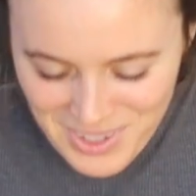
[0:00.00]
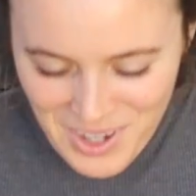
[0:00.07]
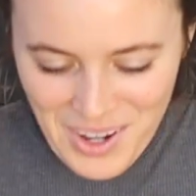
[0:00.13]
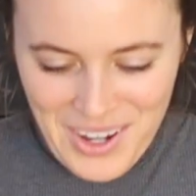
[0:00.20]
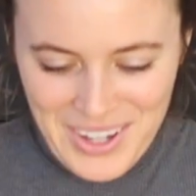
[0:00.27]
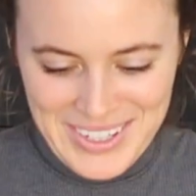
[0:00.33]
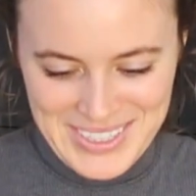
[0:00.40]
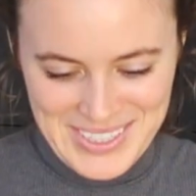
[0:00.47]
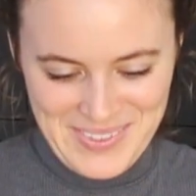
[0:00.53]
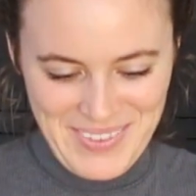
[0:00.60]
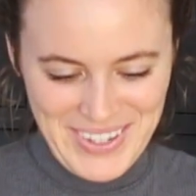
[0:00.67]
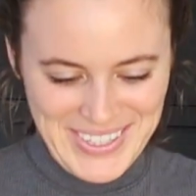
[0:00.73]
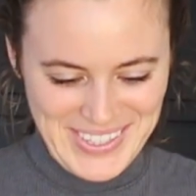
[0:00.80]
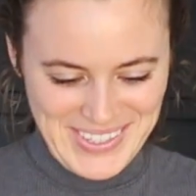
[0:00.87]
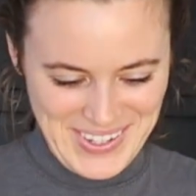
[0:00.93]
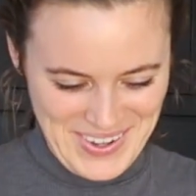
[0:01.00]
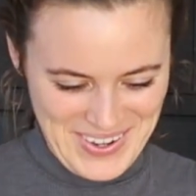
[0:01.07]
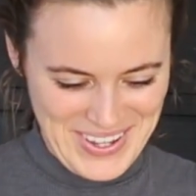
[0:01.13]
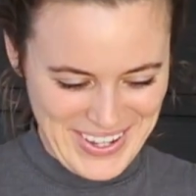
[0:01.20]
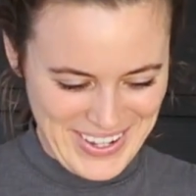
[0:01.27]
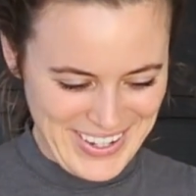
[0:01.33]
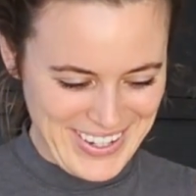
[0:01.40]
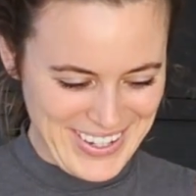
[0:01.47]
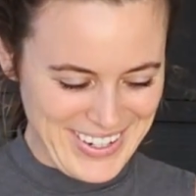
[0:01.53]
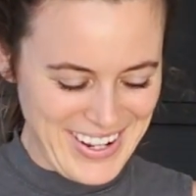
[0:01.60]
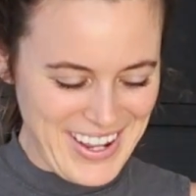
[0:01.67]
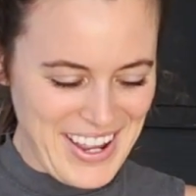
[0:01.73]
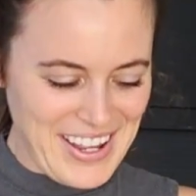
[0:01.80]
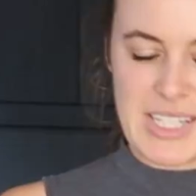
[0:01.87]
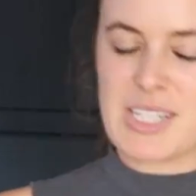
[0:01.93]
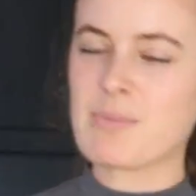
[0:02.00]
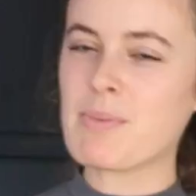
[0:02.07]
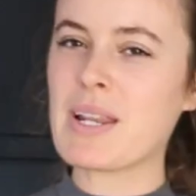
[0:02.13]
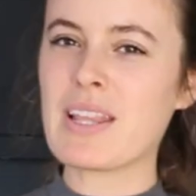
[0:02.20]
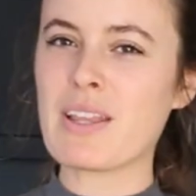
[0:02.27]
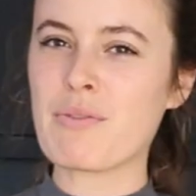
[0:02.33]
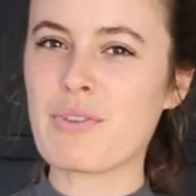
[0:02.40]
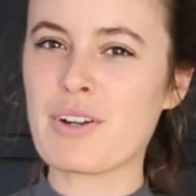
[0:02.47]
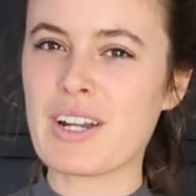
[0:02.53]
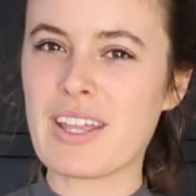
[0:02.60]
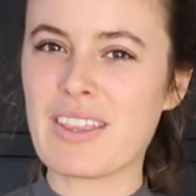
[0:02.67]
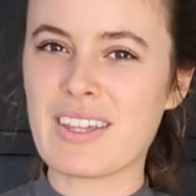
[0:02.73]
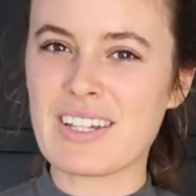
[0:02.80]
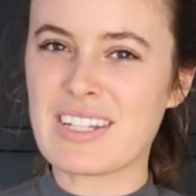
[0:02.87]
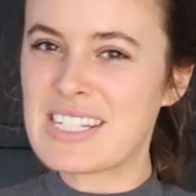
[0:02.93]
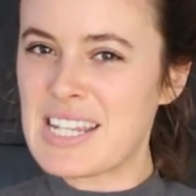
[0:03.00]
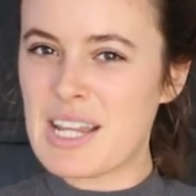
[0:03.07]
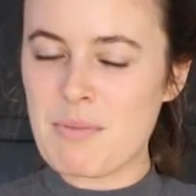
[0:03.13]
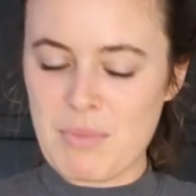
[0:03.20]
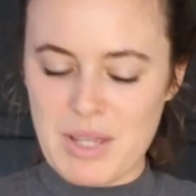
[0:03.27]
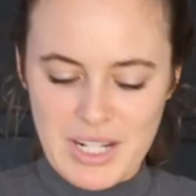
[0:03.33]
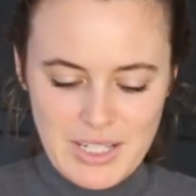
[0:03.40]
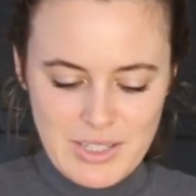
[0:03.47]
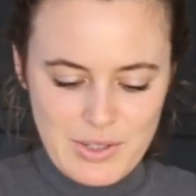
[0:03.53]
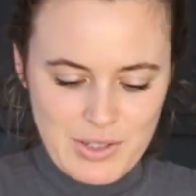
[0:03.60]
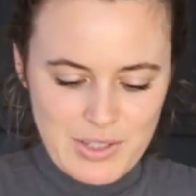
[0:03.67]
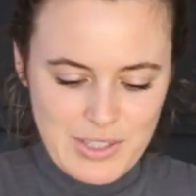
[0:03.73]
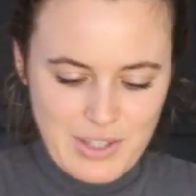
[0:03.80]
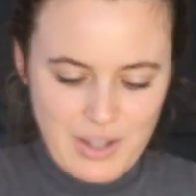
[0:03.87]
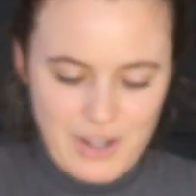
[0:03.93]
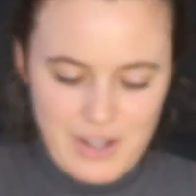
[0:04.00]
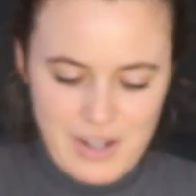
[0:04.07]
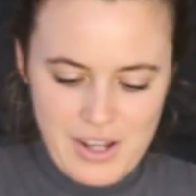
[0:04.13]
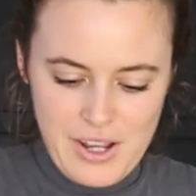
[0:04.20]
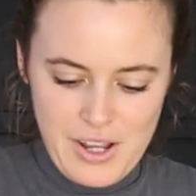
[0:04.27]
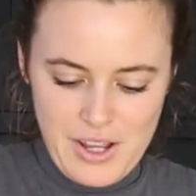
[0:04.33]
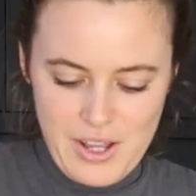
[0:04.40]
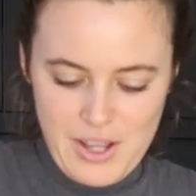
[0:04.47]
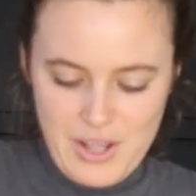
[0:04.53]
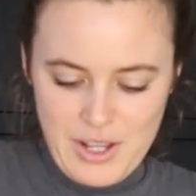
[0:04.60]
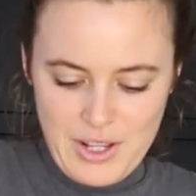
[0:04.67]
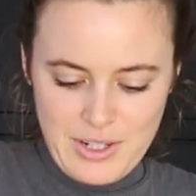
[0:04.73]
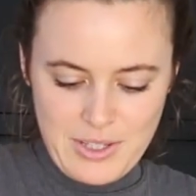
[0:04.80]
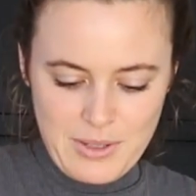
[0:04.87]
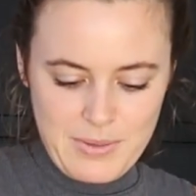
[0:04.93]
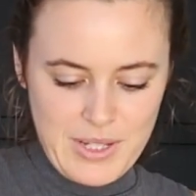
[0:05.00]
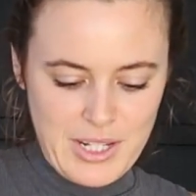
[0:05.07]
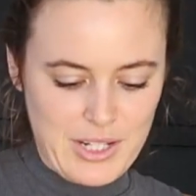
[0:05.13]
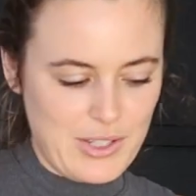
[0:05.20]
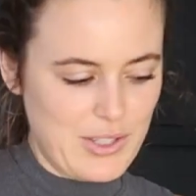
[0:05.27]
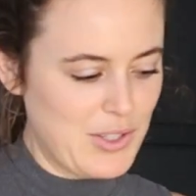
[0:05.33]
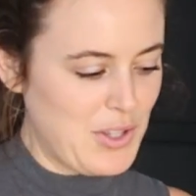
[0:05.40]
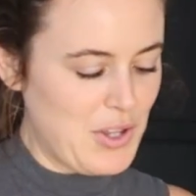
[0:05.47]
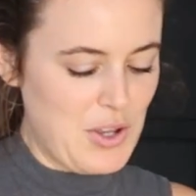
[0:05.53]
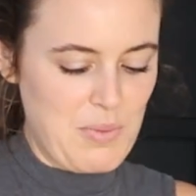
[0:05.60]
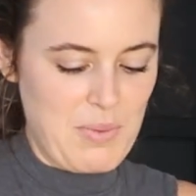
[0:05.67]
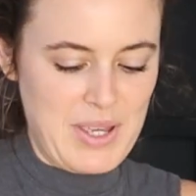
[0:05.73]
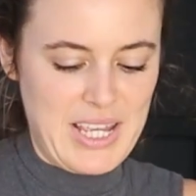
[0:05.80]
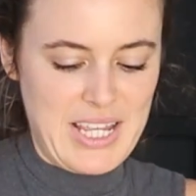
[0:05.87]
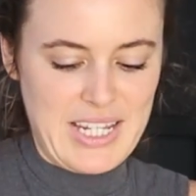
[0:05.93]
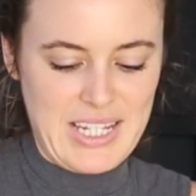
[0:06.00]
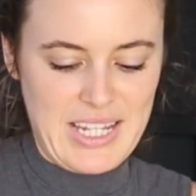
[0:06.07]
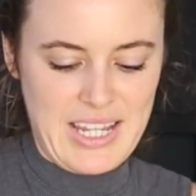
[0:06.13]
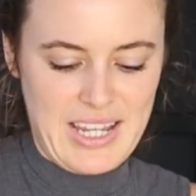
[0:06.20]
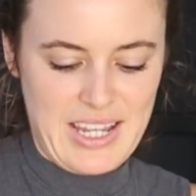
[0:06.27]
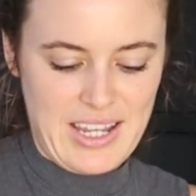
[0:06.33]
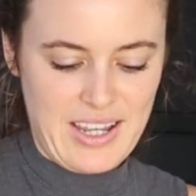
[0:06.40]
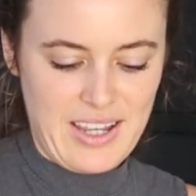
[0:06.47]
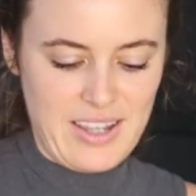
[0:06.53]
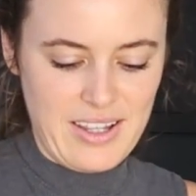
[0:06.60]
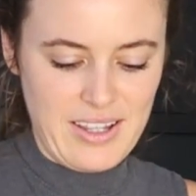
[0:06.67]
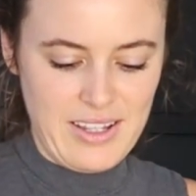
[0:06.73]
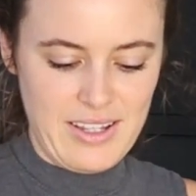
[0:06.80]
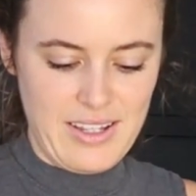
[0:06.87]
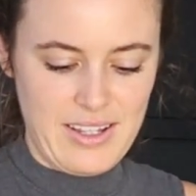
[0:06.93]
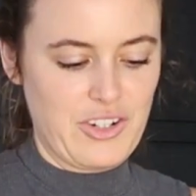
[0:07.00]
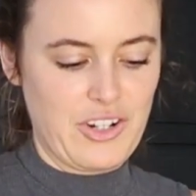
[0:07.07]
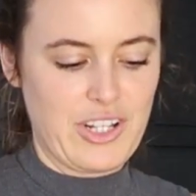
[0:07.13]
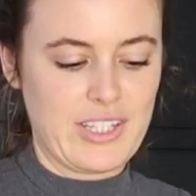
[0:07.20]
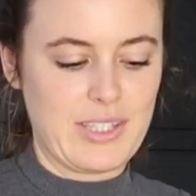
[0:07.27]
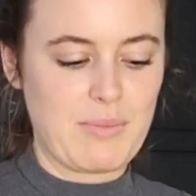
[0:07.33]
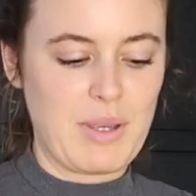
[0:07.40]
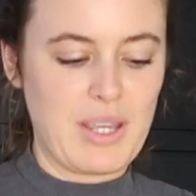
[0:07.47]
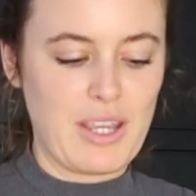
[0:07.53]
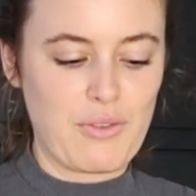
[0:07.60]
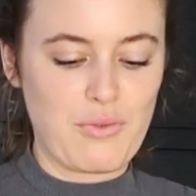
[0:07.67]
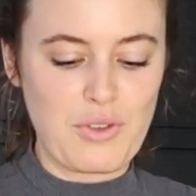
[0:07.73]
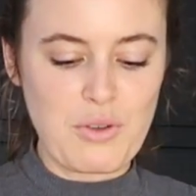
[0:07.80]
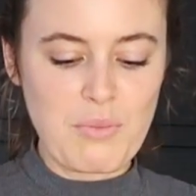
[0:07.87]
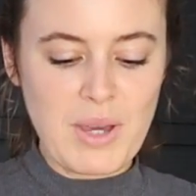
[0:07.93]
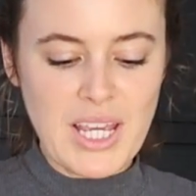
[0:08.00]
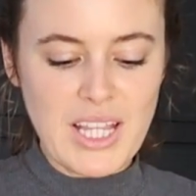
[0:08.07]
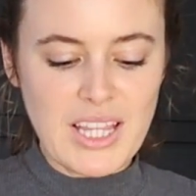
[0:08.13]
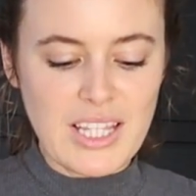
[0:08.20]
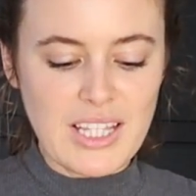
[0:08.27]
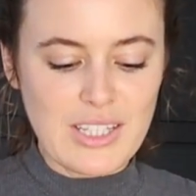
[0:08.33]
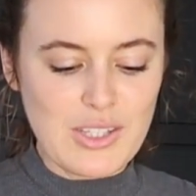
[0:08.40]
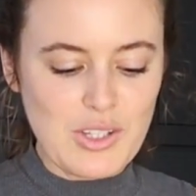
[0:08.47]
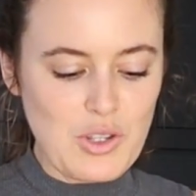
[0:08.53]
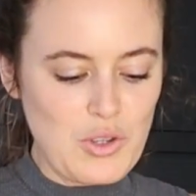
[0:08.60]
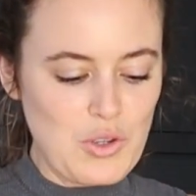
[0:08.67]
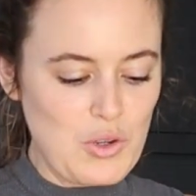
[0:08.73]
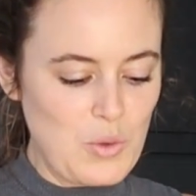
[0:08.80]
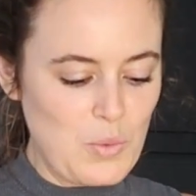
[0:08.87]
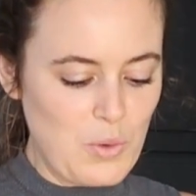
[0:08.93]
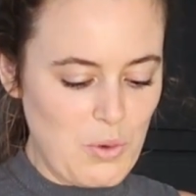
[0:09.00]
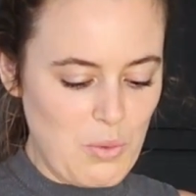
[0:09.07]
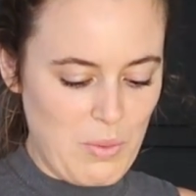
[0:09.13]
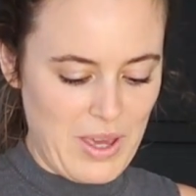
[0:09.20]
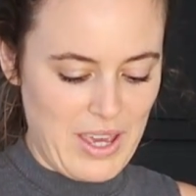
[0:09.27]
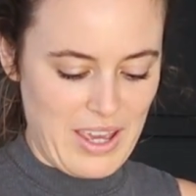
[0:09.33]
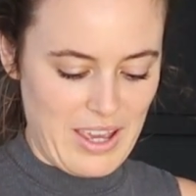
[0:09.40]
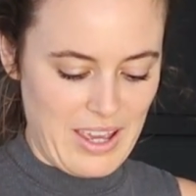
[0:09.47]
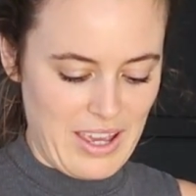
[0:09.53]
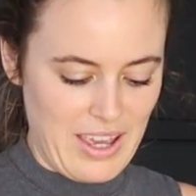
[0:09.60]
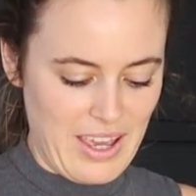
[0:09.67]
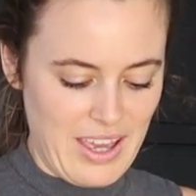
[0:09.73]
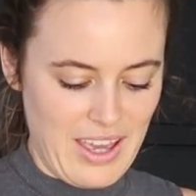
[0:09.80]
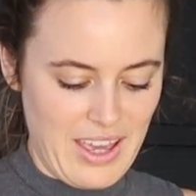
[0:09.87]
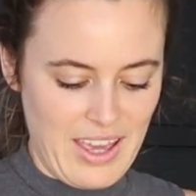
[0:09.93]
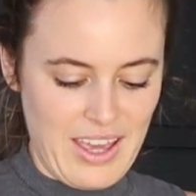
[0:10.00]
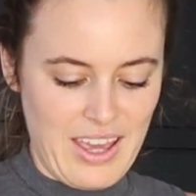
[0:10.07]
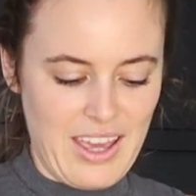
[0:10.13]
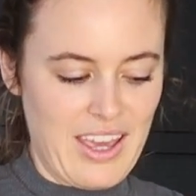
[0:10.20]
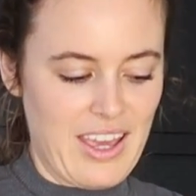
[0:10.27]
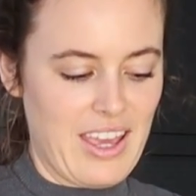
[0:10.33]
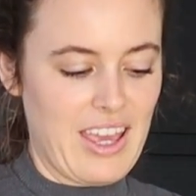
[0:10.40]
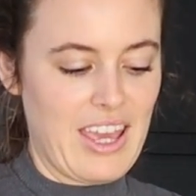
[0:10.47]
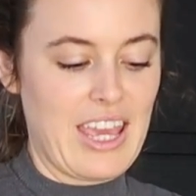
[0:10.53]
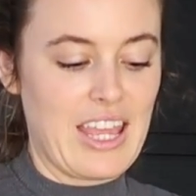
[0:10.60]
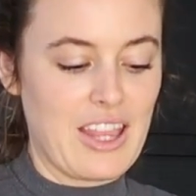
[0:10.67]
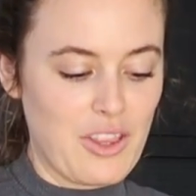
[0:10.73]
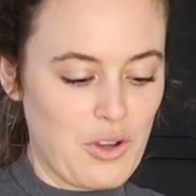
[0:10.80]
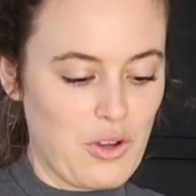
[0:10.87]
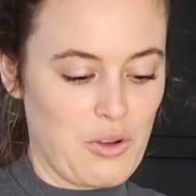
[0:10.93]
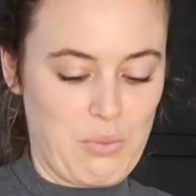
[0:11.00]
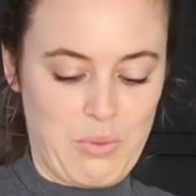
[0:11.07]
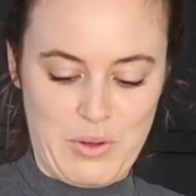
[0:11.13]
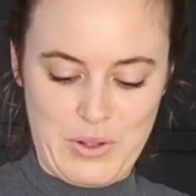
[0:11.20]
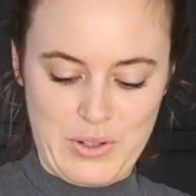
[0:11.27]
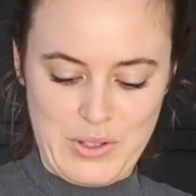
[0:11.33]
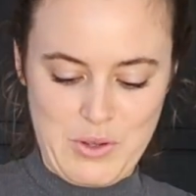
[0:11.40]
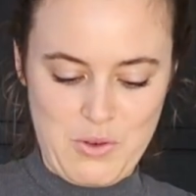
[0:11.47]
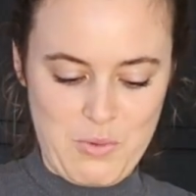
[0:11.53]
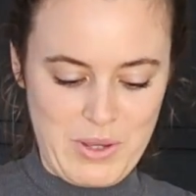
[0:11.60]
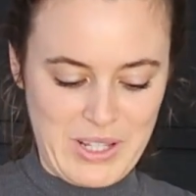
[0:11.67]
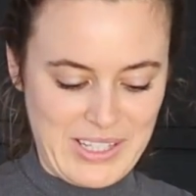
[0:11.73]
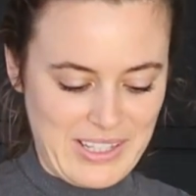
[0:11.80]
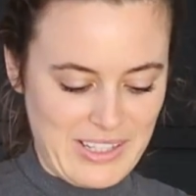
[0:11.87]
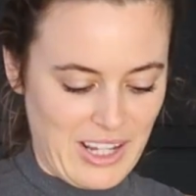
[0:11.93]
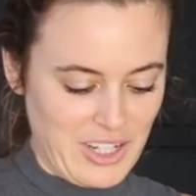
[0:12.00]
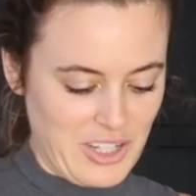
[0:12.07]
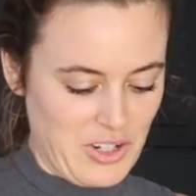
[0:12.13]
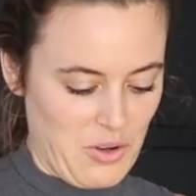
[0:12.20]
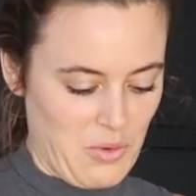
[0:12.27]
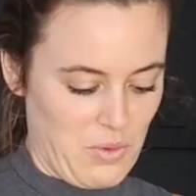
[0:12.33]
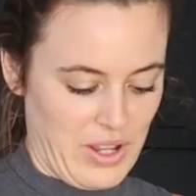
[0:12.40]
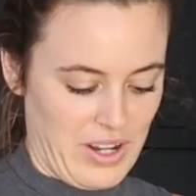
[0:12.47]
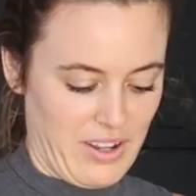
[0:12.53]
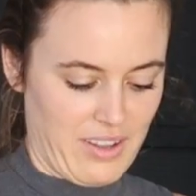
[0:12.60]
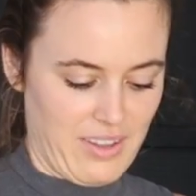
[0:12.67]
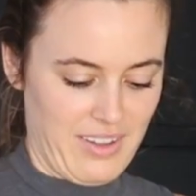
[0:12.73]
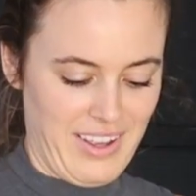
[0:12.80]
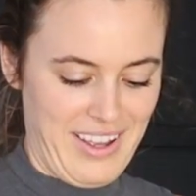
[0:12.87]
Oh, and it smells so good. That's just been in there for another 10 minutes or so. So I'm just gonna scoop it into here. Trust me, if you make this, you will be in the good books. You will be such a winner.